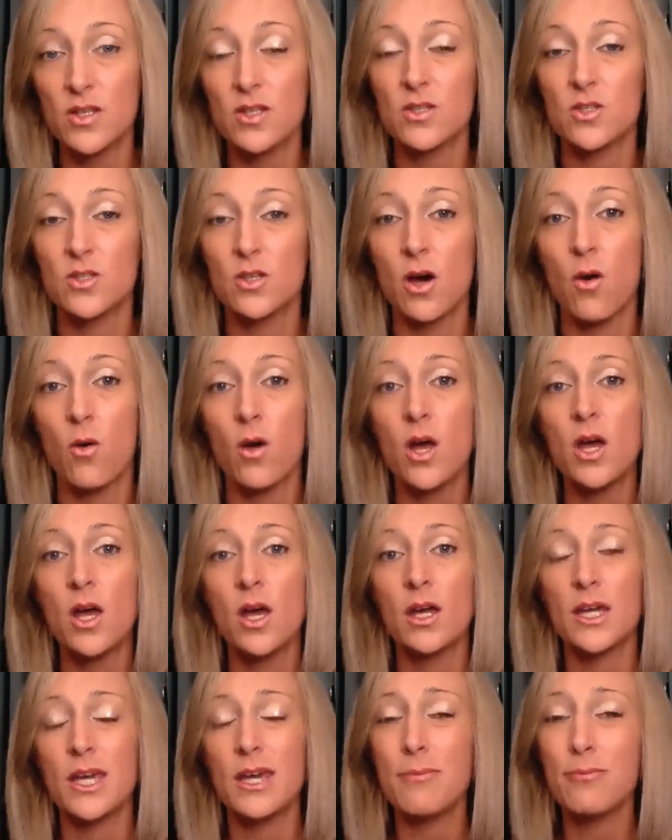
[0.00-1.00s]
And so
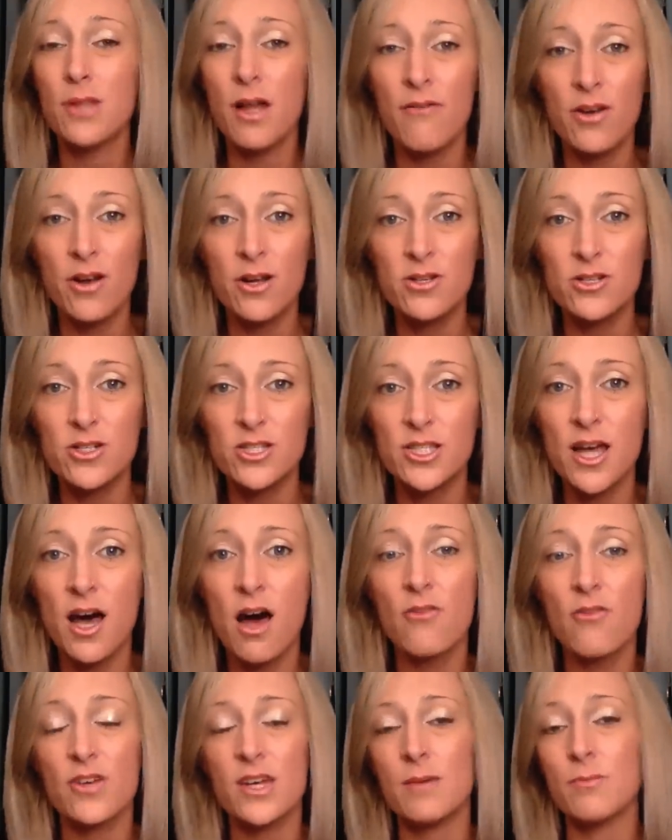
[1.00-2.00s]
keep loving on
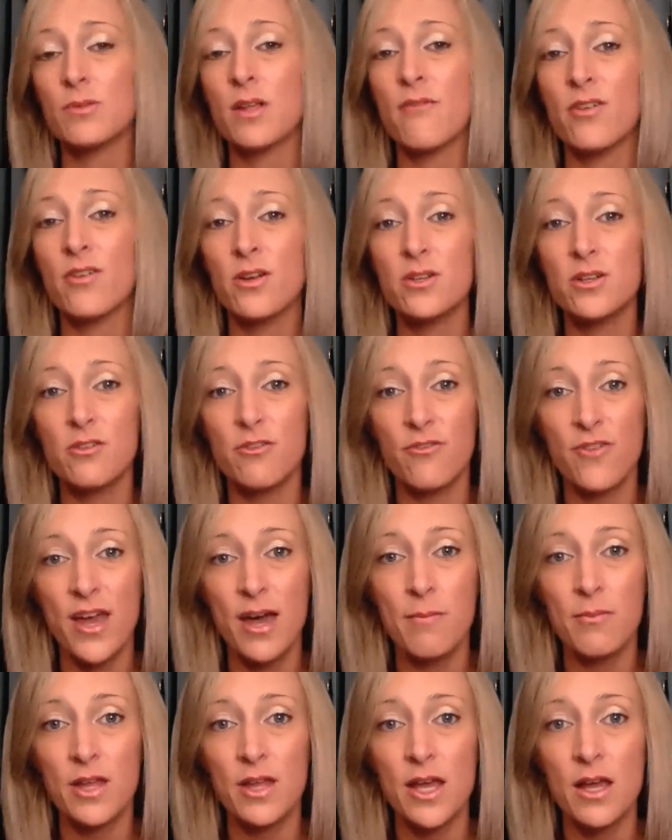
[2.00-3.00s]
yourself, keep loving on your
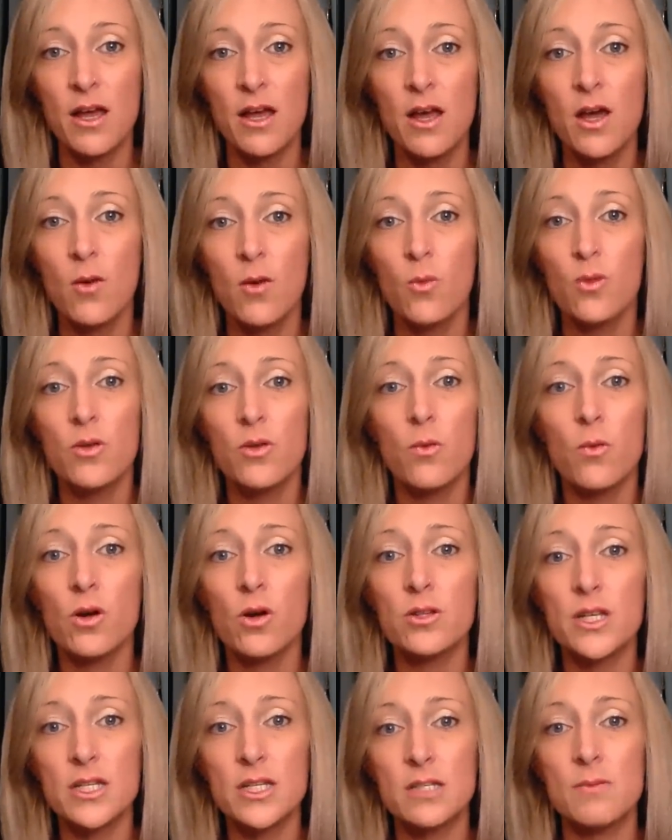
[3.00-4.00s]
family. When the
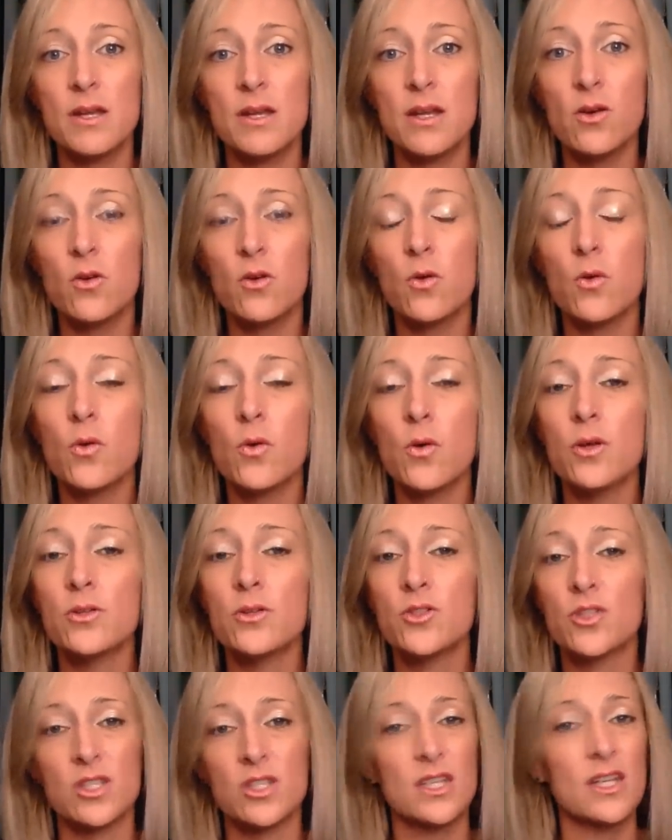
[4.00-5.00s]
world gets mean and
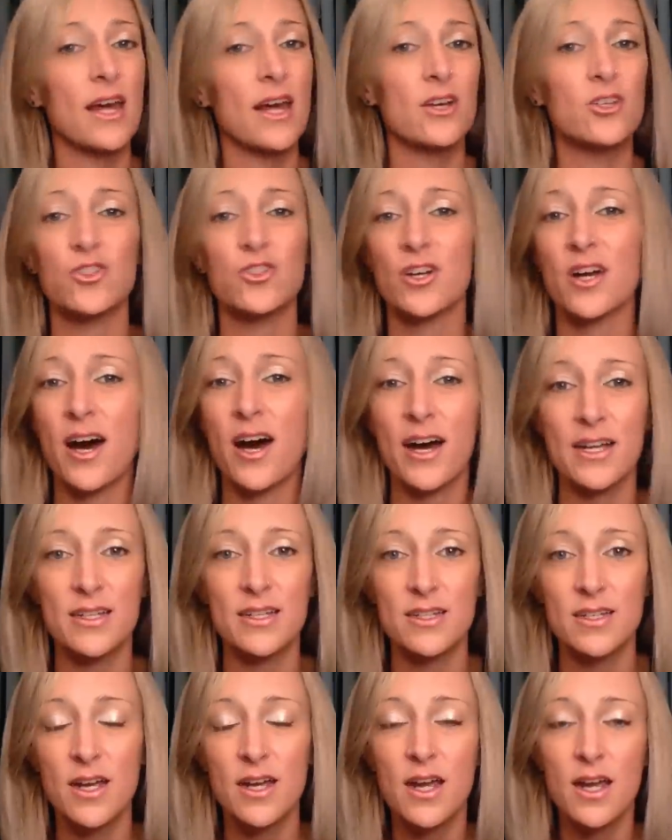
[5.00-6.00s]
cruel, just get extra
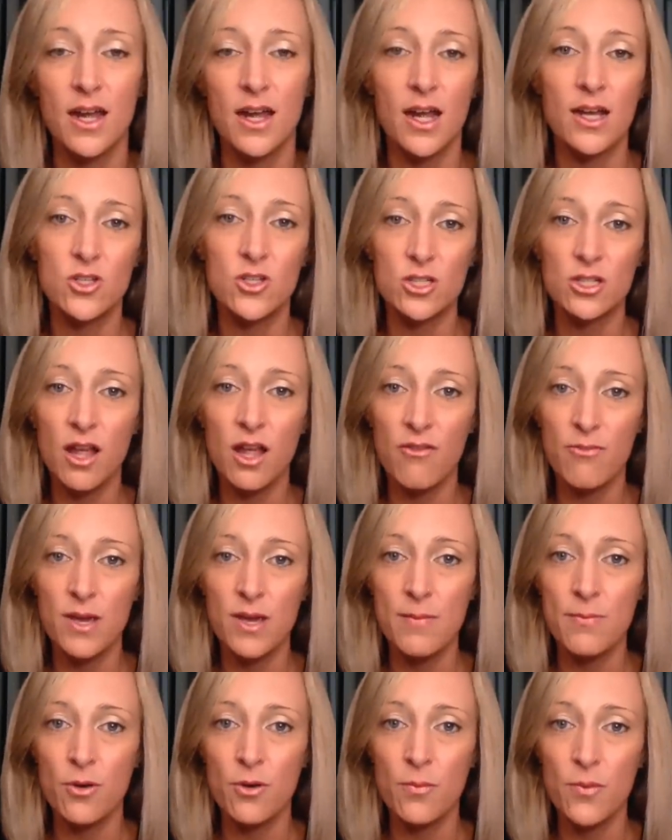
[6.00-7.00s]
kind and just love
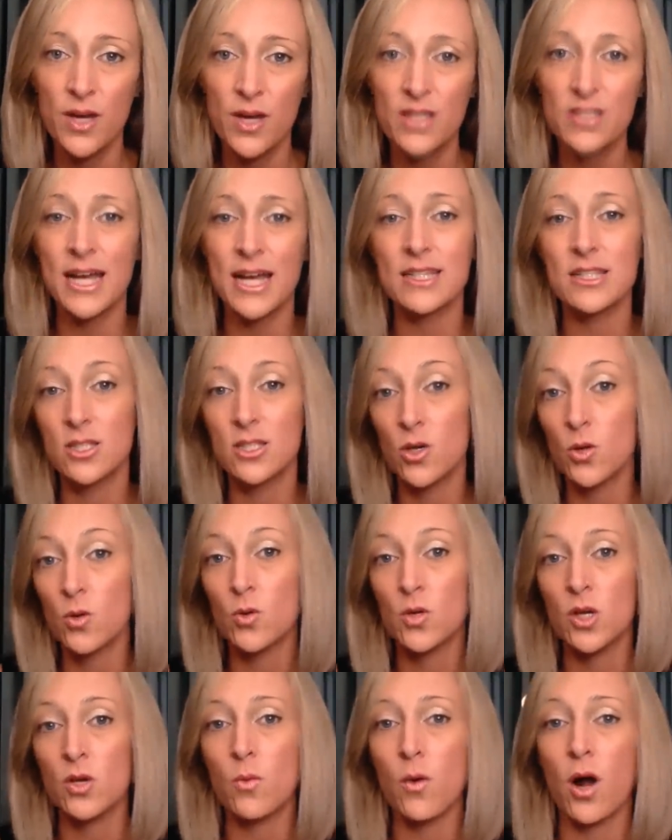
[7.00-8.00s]
people because that's who
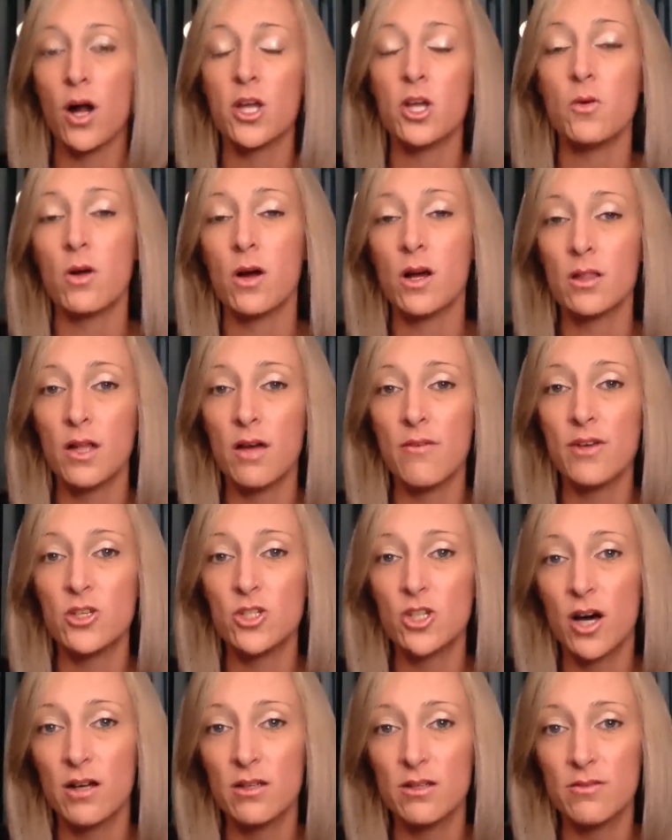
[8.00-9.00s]
you are. You are a loving
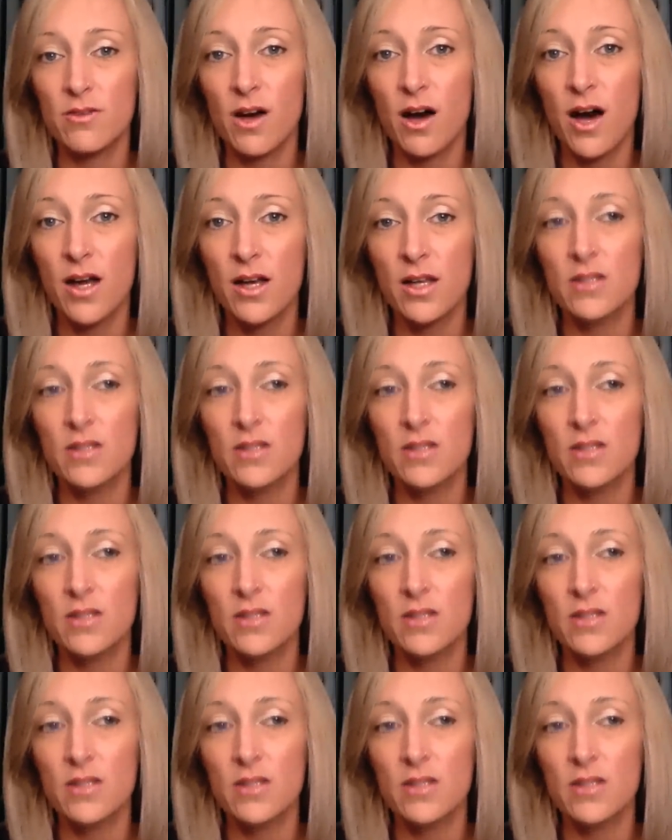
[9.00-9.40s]
child of God.